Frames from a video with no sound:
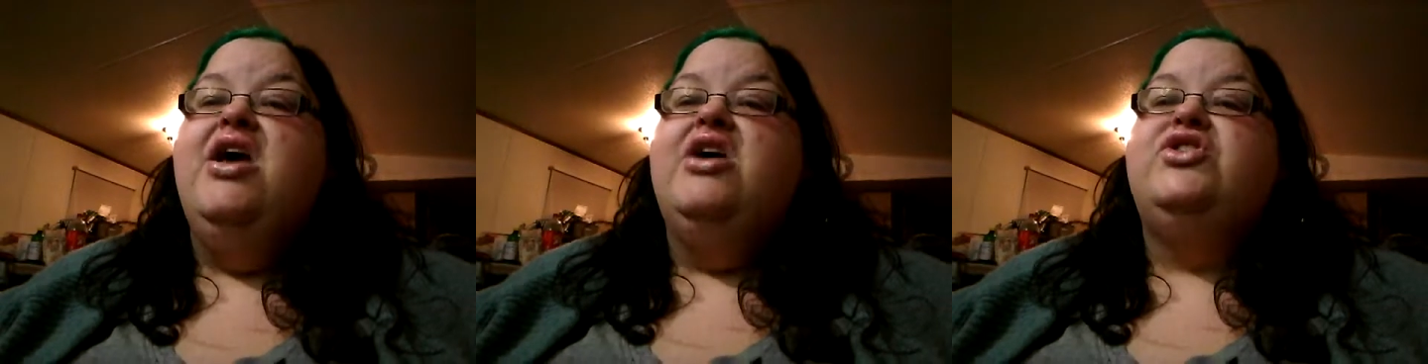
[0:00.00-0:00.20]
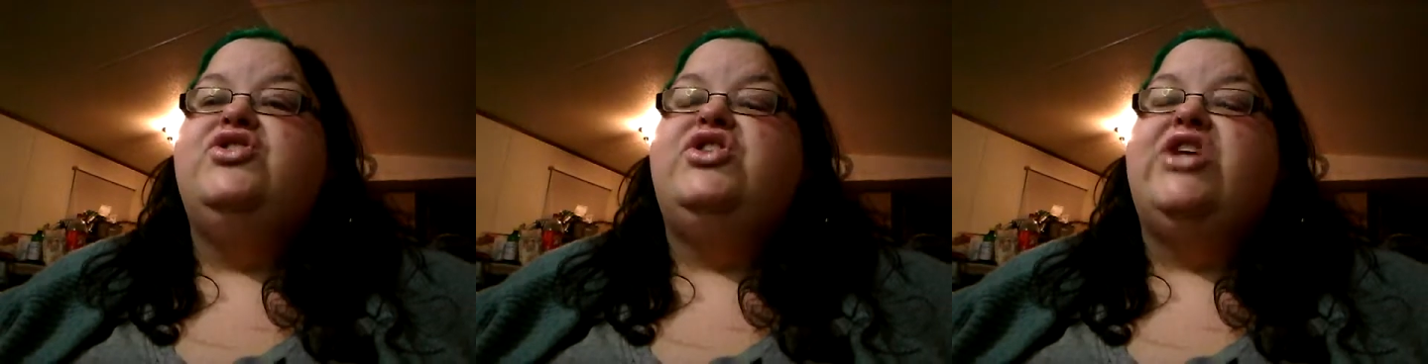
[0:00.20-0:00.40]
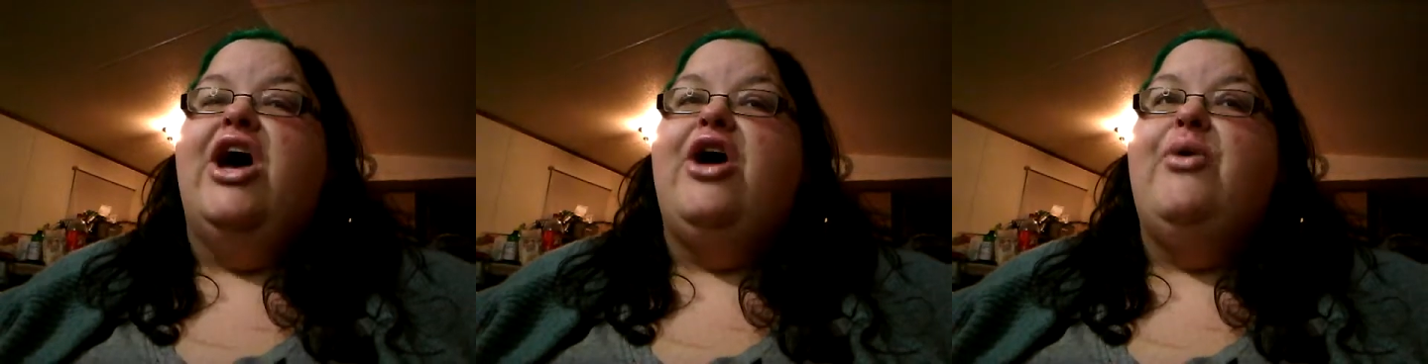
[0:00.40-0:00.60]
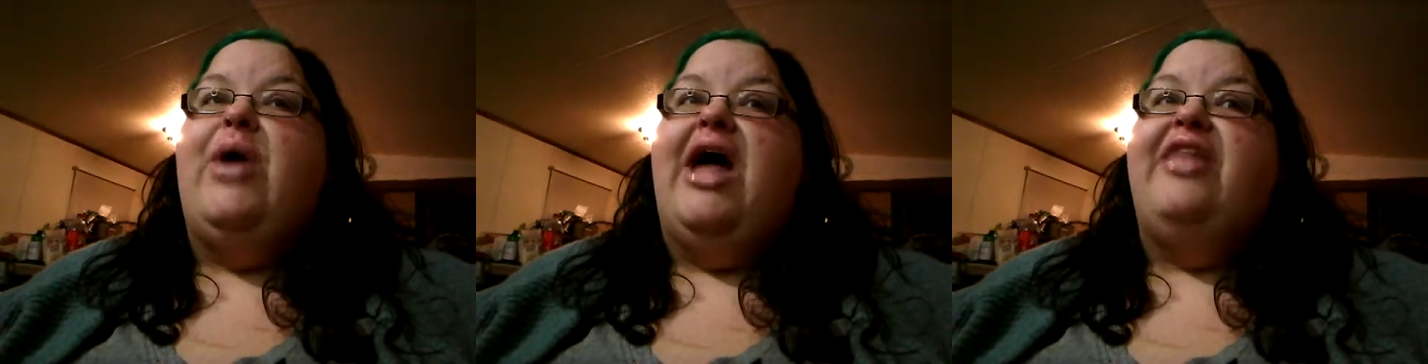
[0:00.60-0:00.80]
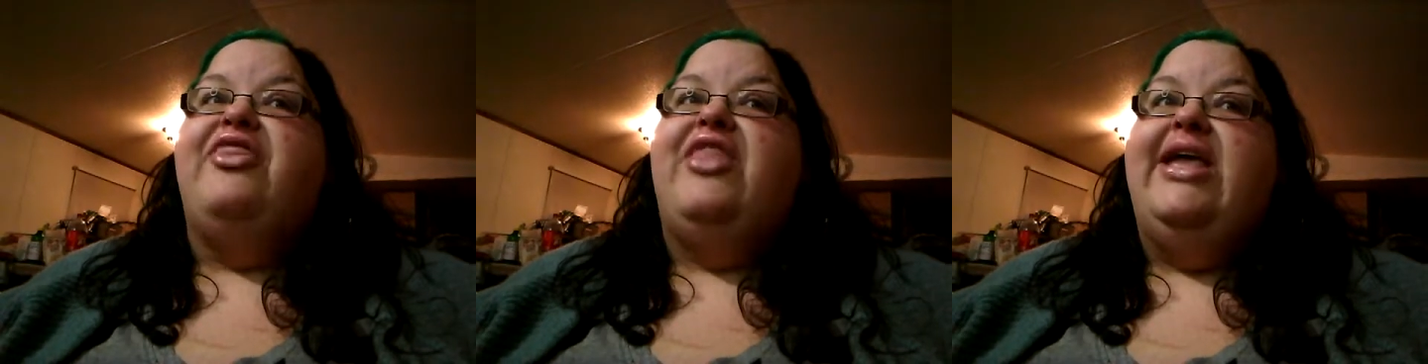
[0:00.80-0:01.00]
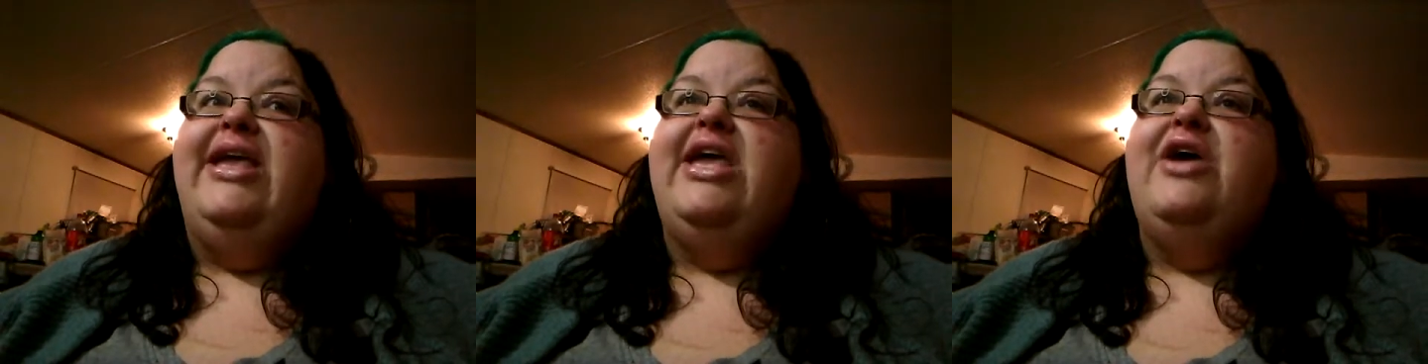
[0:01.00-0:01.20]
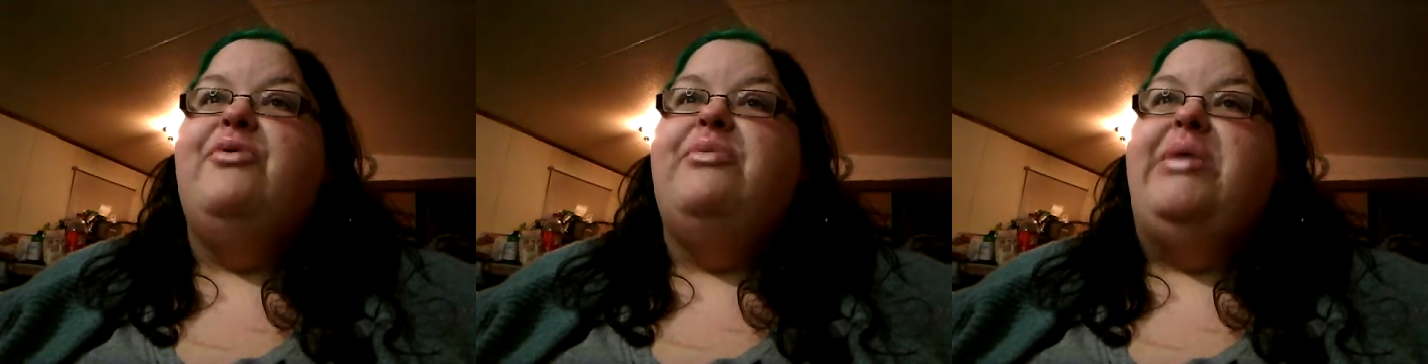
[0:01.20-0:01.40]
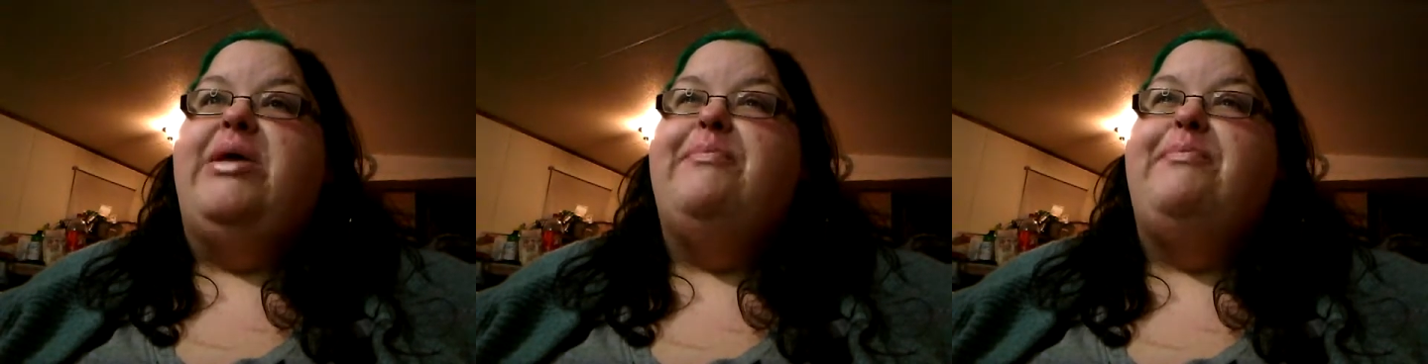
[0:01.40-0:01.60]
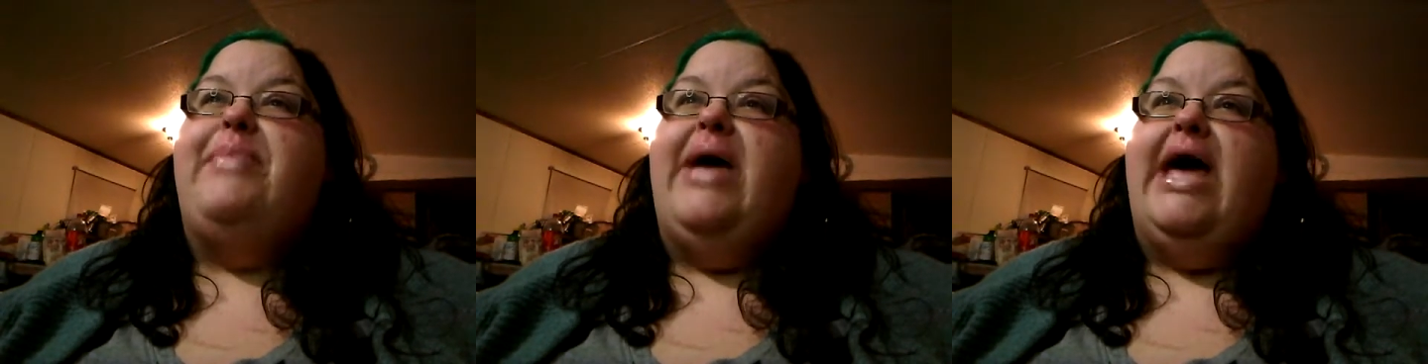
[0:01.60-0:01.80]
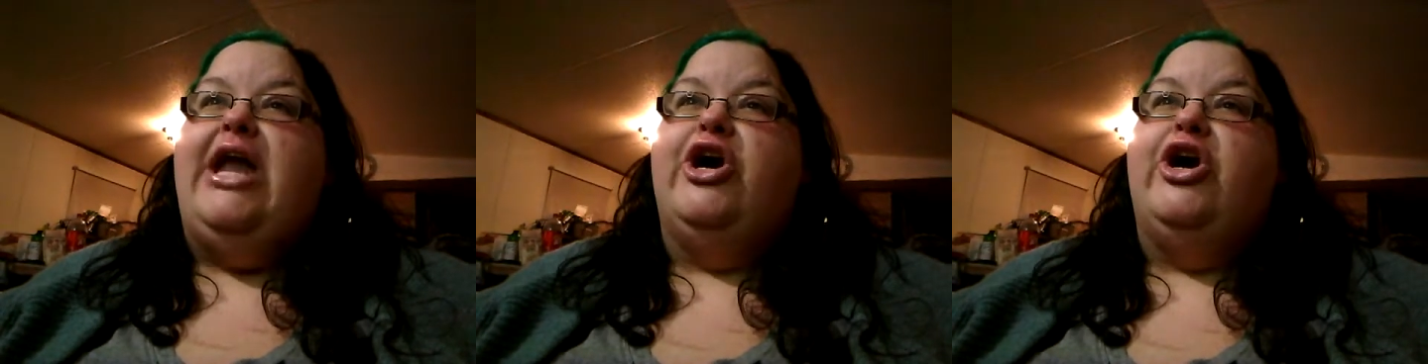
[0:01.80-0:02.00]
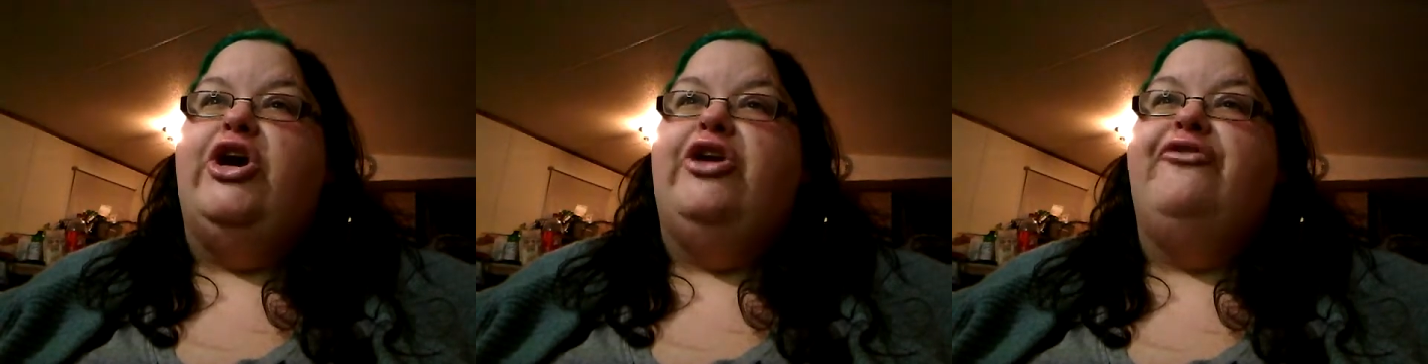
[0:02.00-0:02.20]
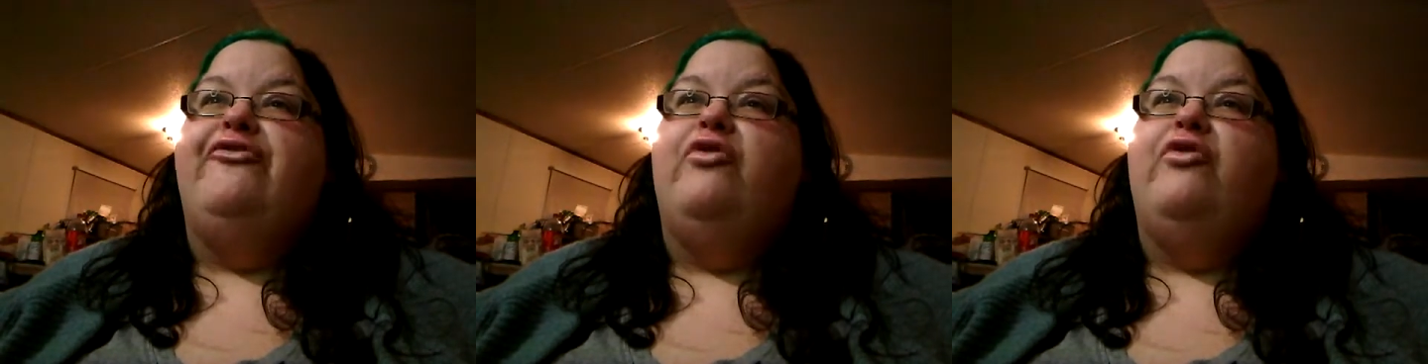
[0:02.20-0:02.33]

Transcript: So I think it would be better